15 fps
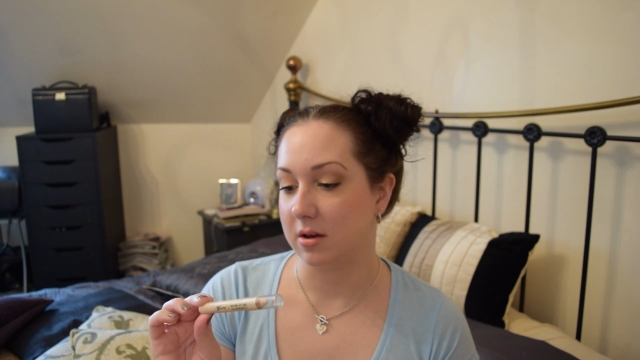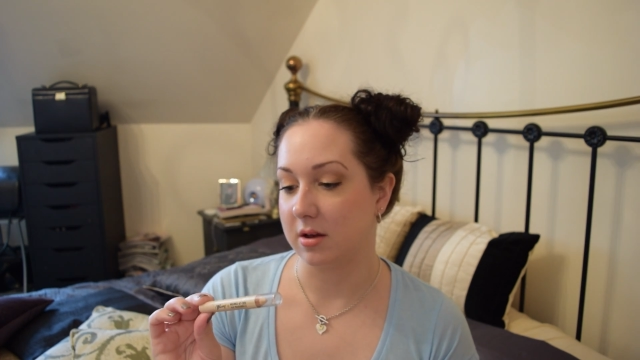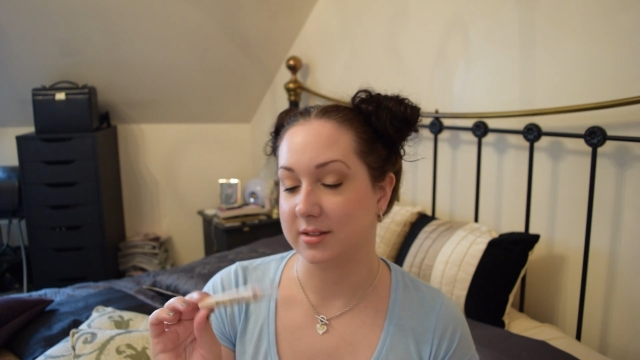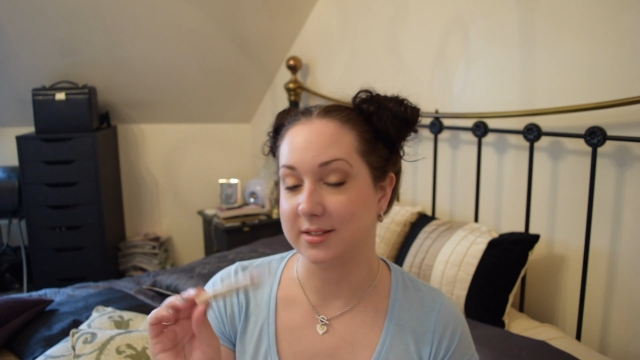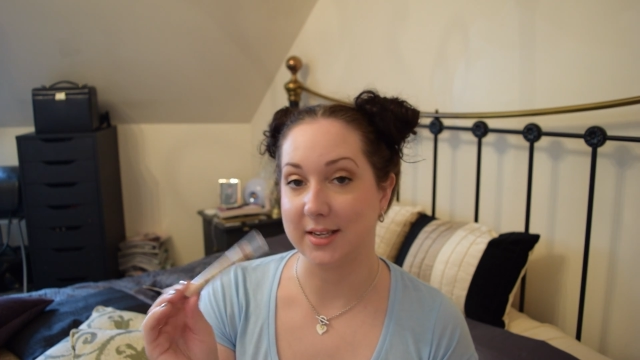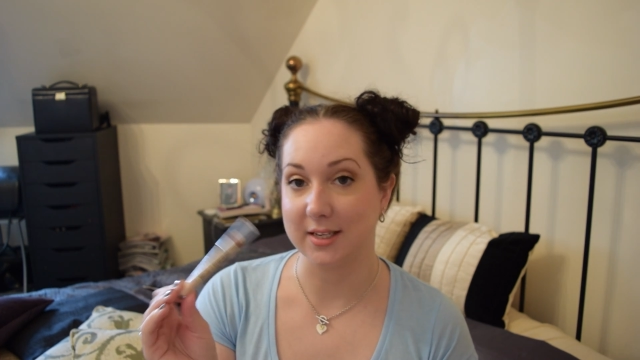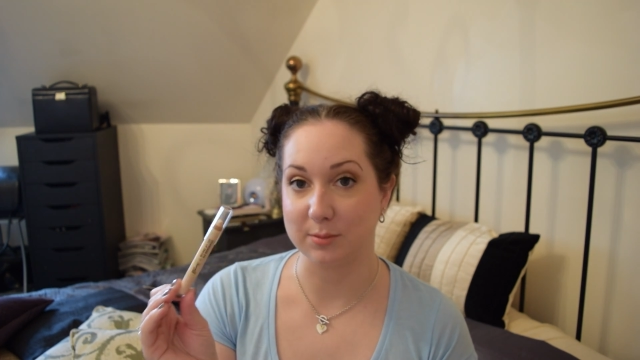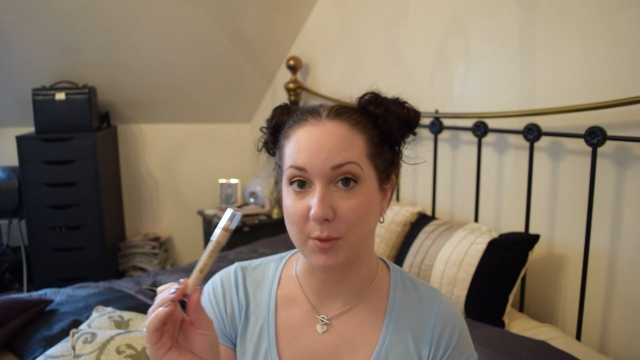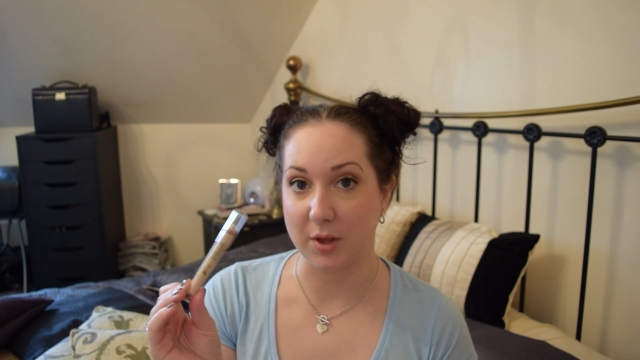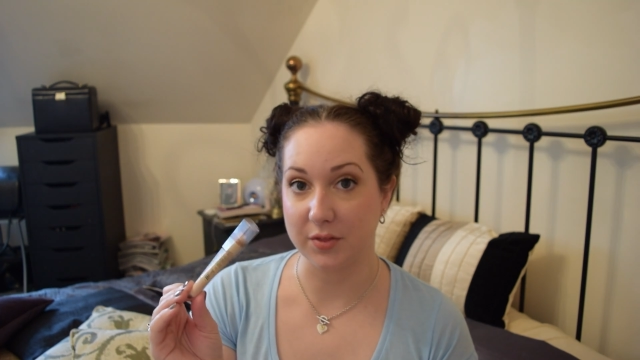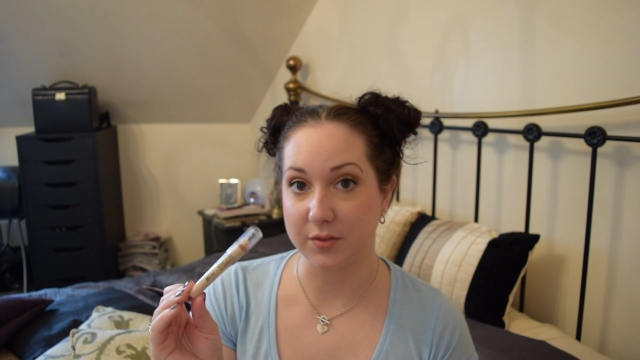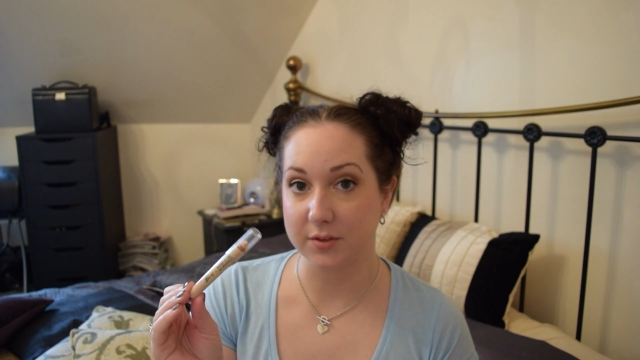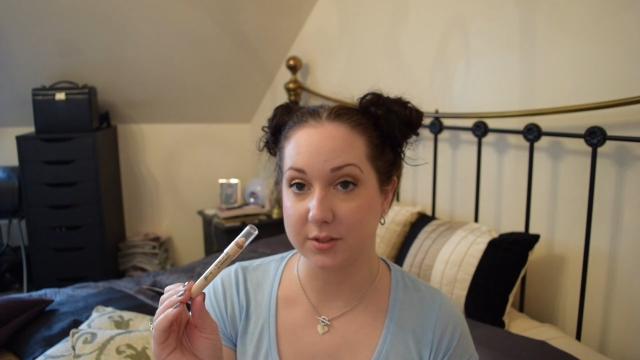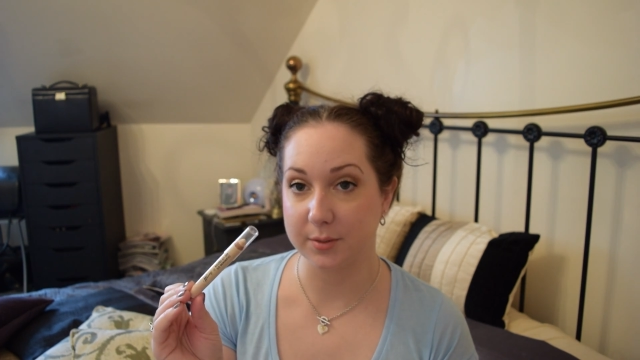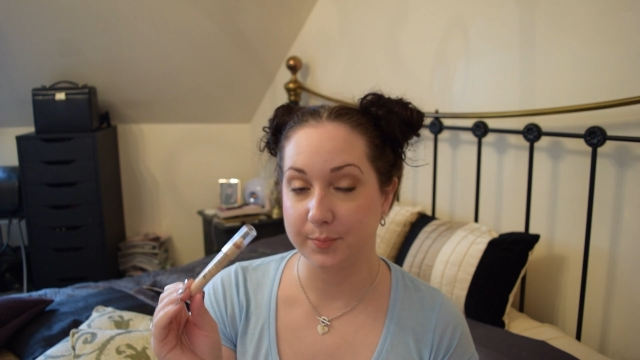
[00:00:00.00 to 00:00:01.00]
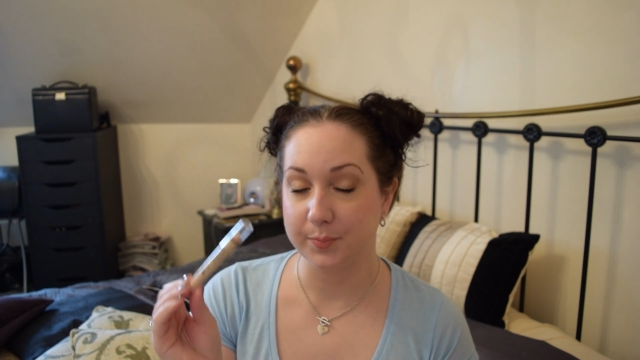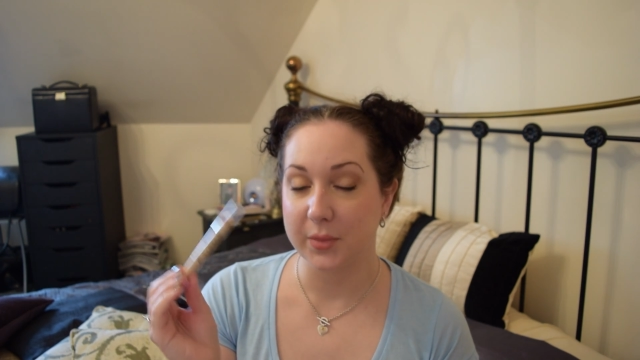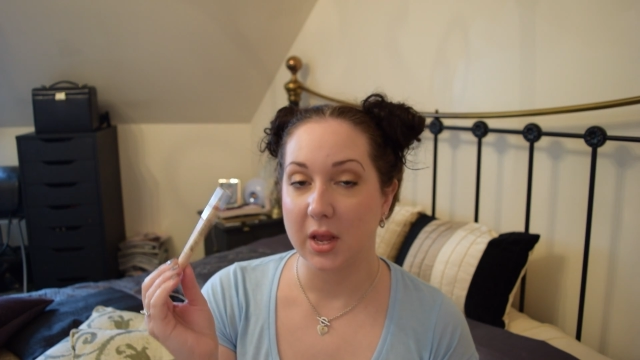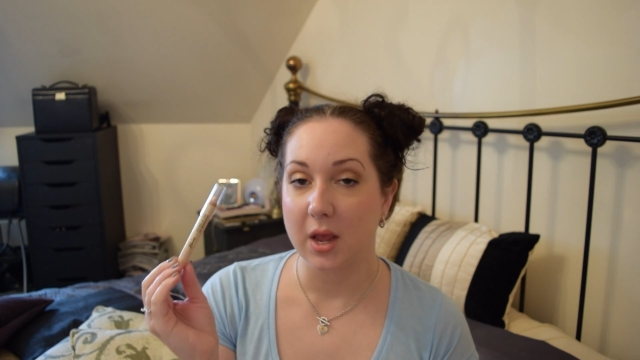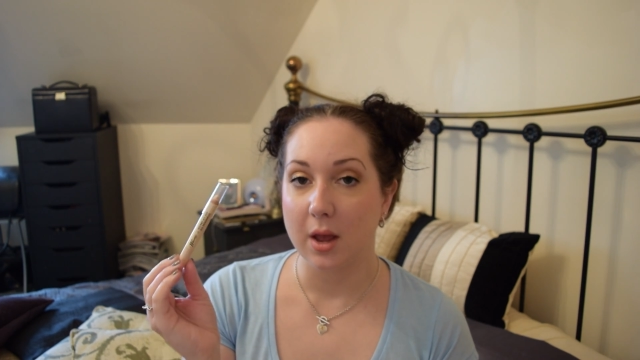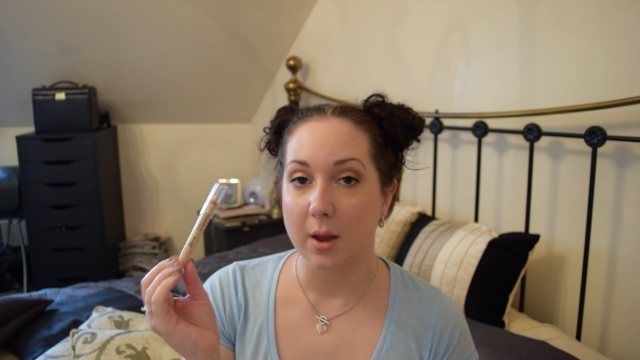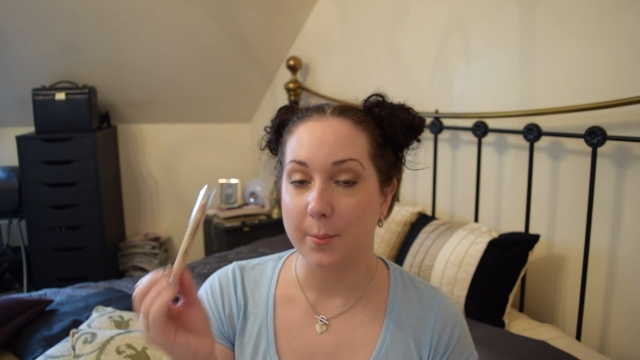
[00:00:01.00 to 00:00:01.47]
6 months,
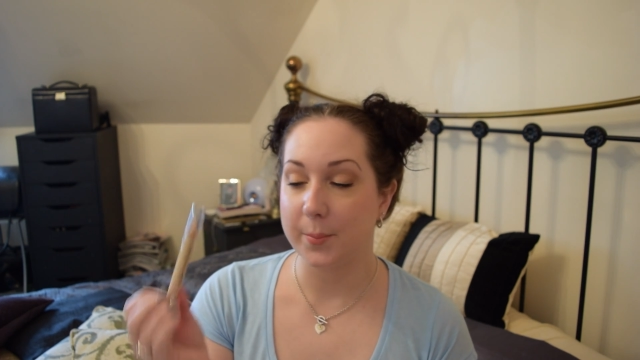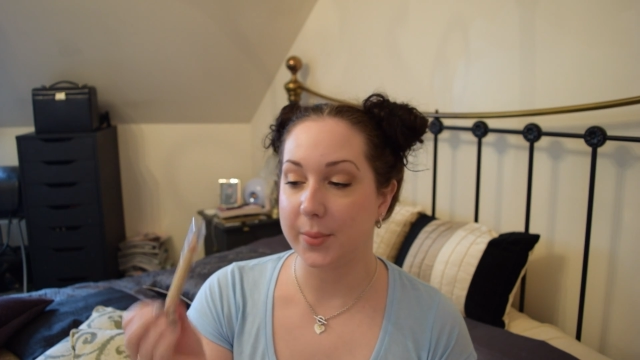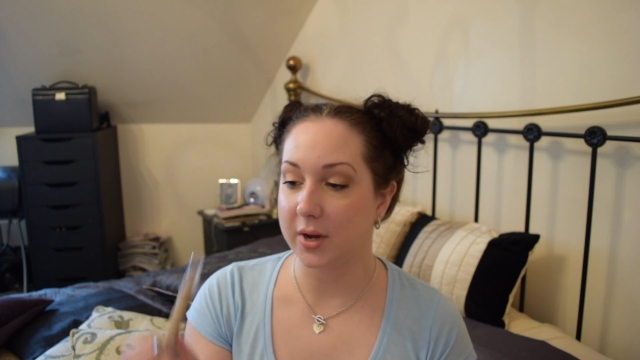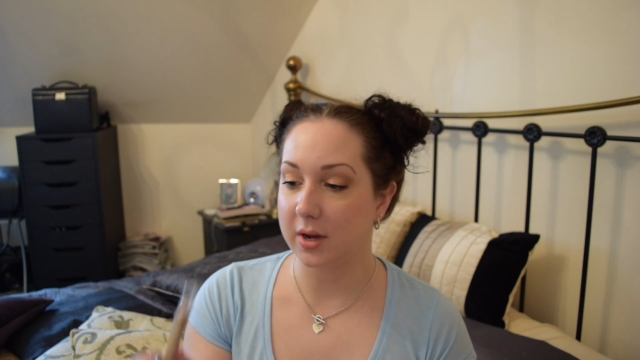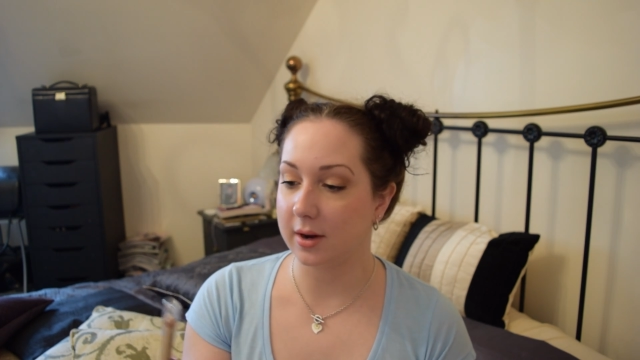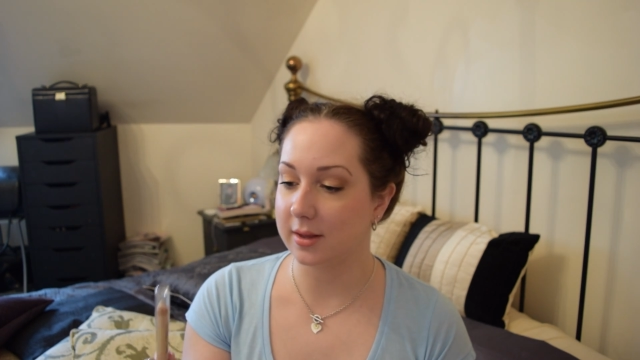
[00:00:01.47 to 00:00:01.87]
but